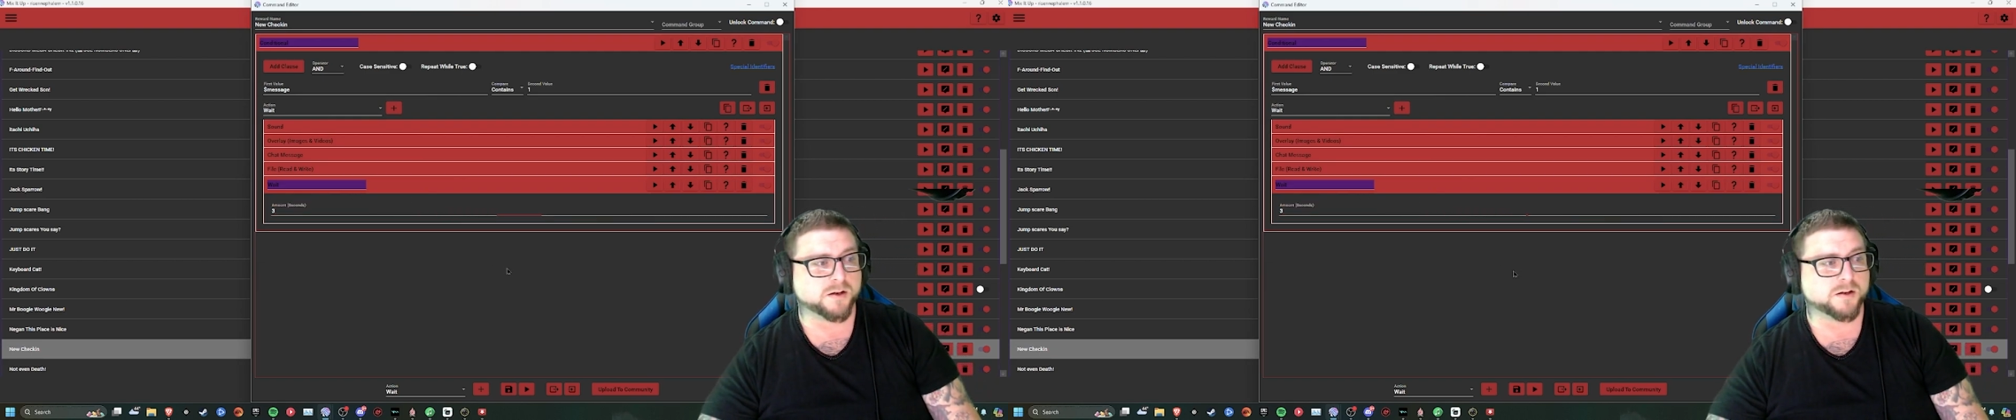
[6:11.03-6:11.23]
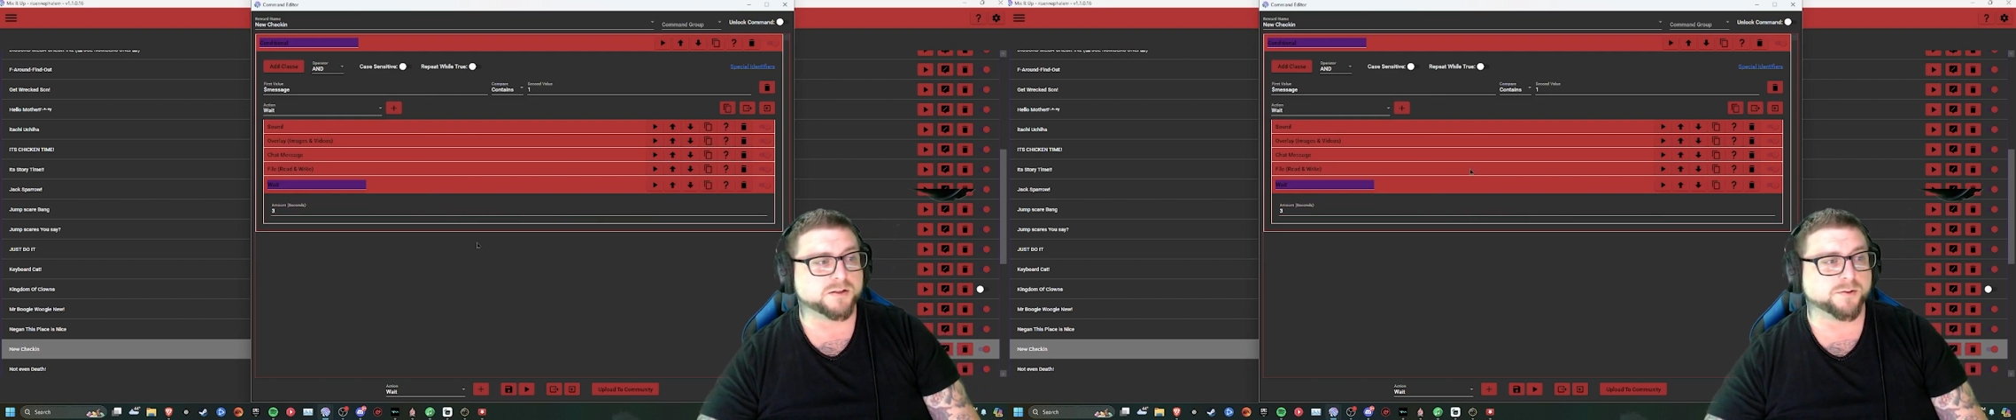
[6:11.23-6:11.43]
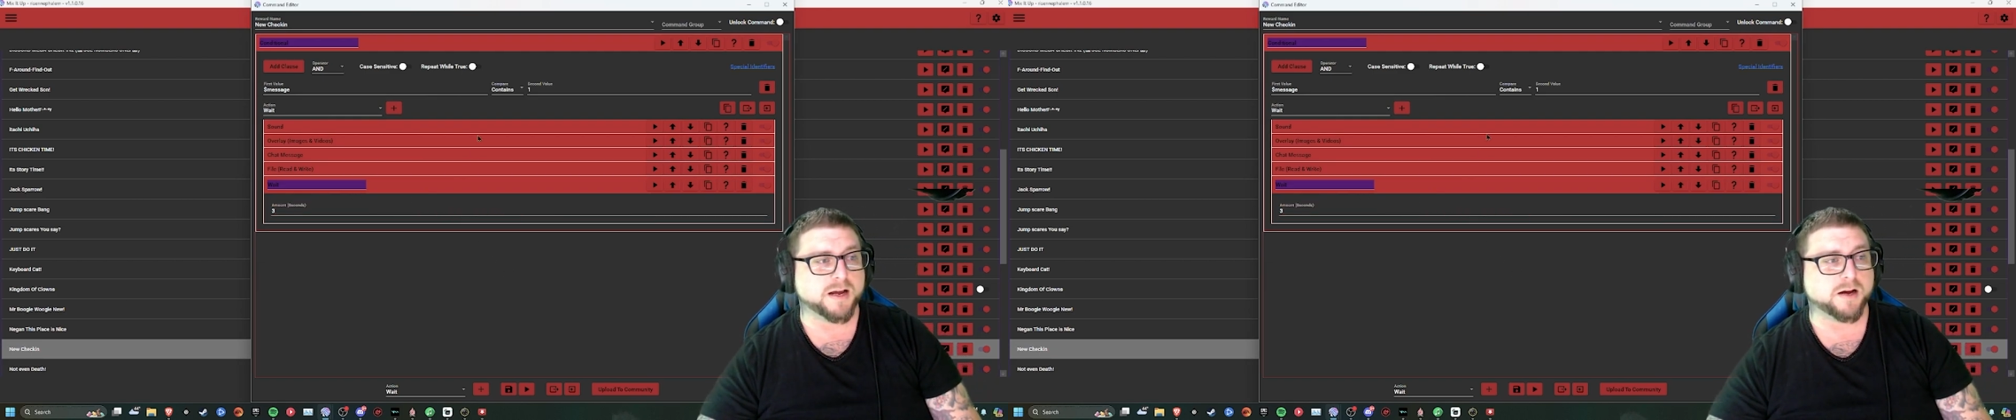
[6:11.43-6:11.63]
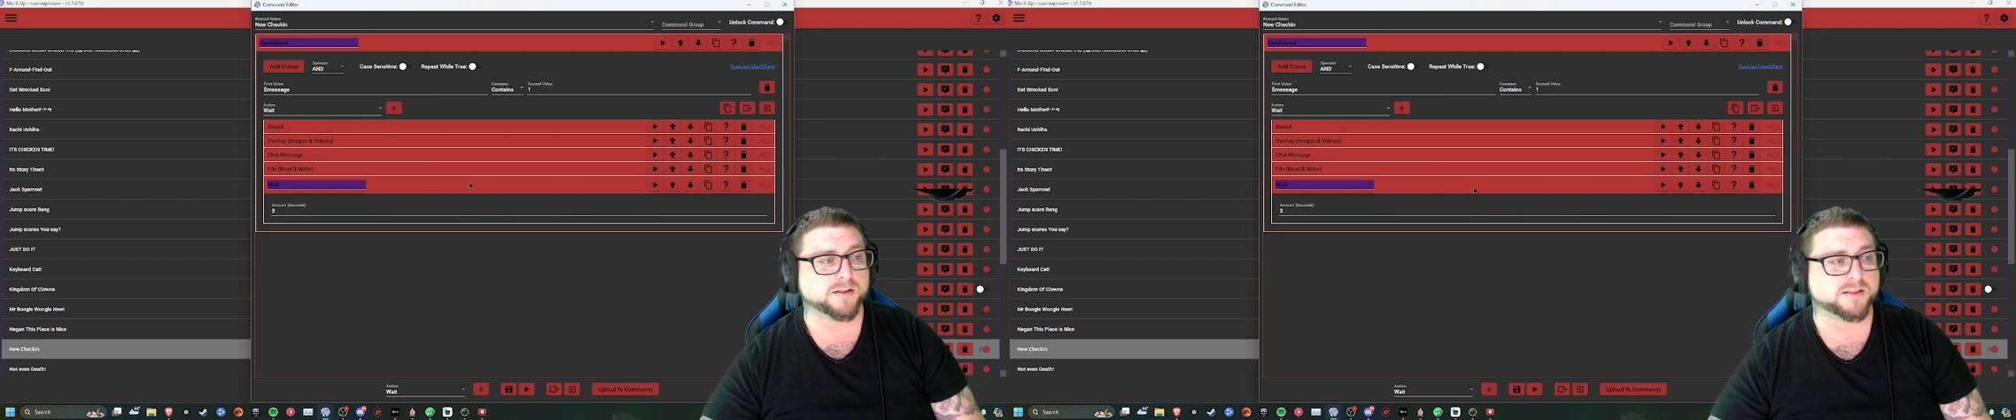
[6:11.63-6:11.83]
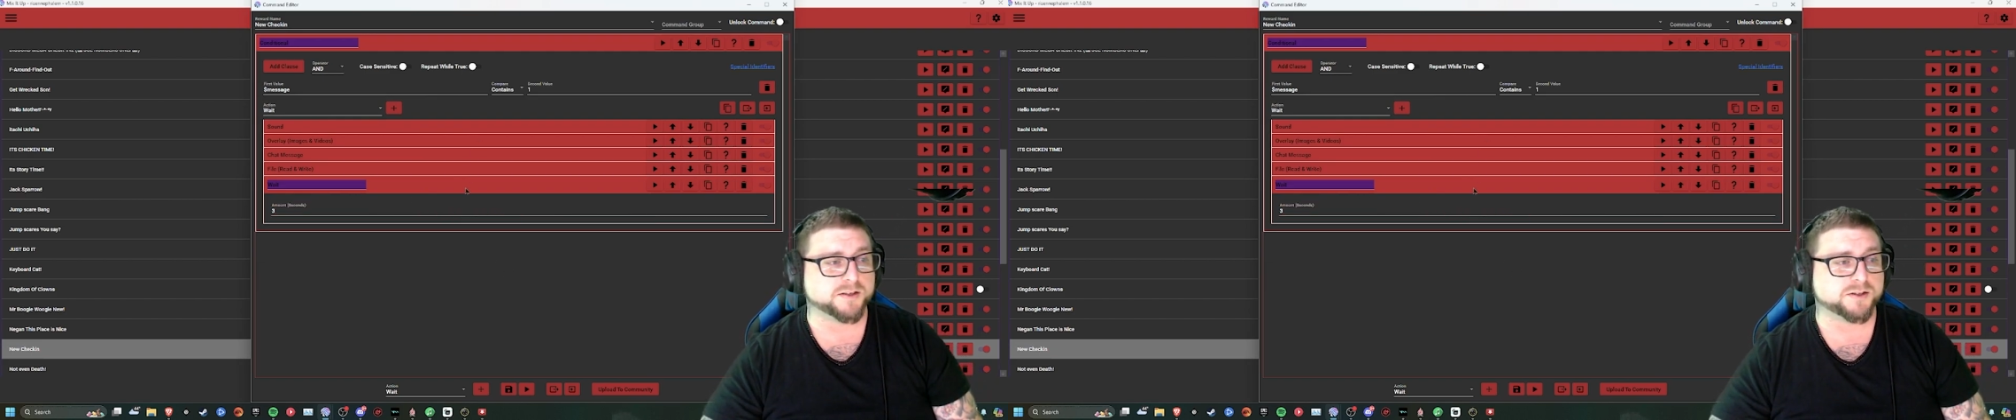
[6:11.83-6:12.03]
So now
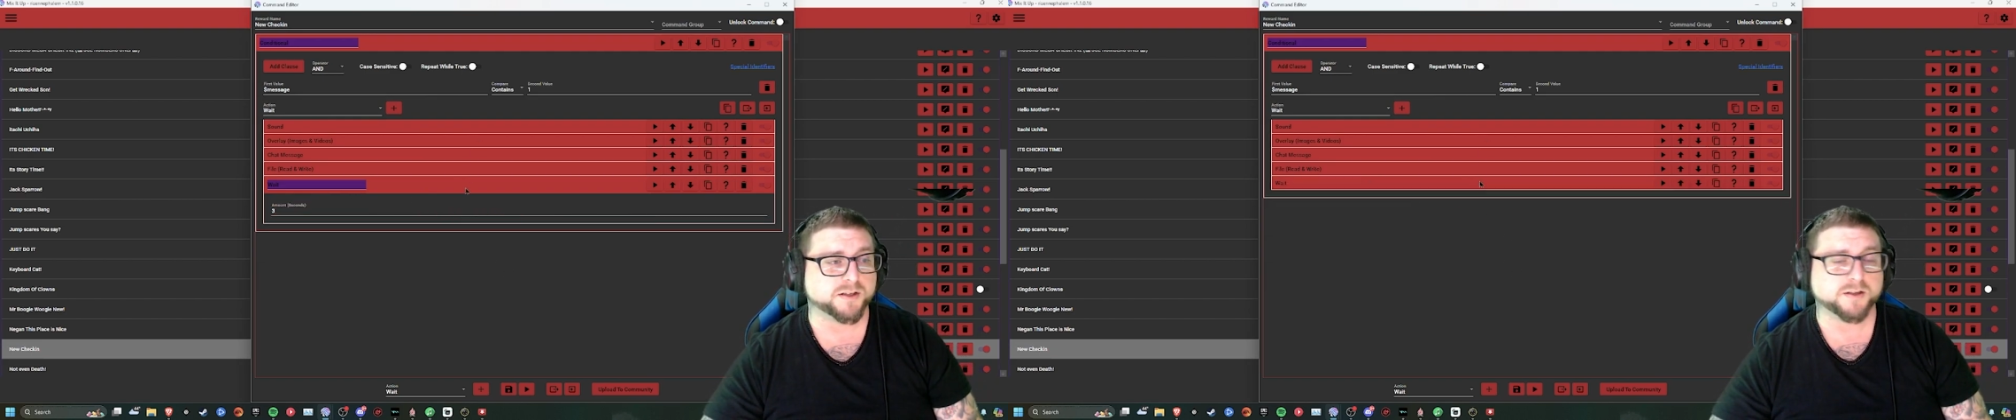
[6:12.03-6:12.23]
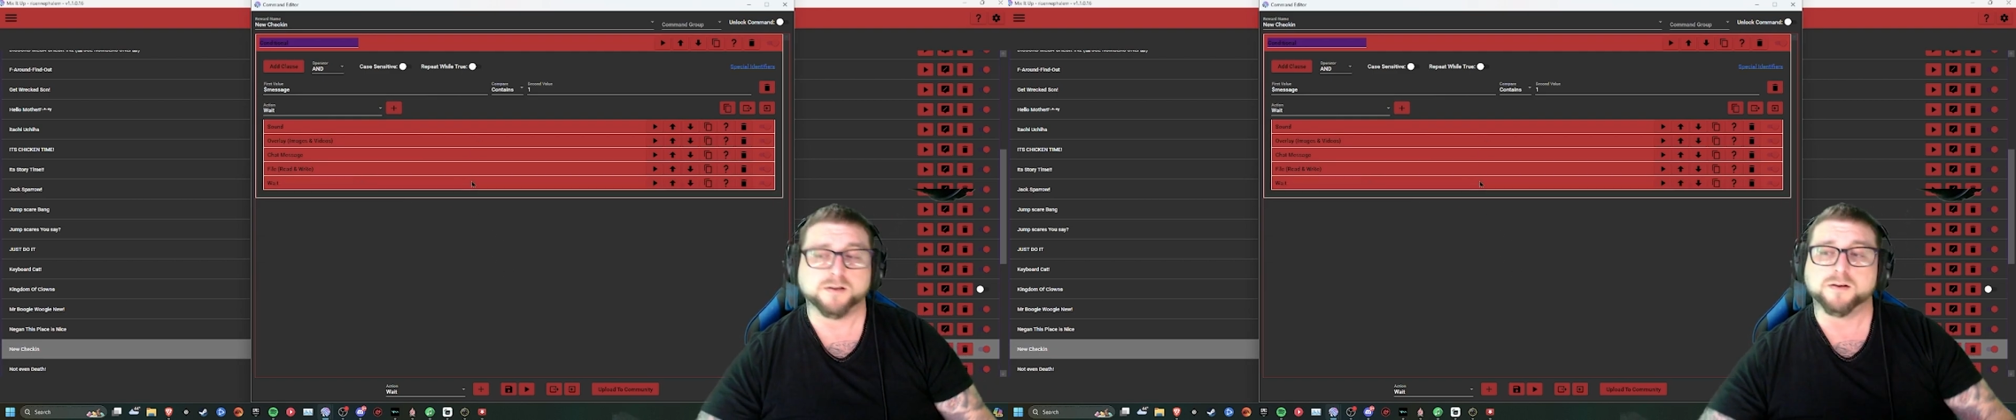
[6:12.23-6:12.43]
essentially,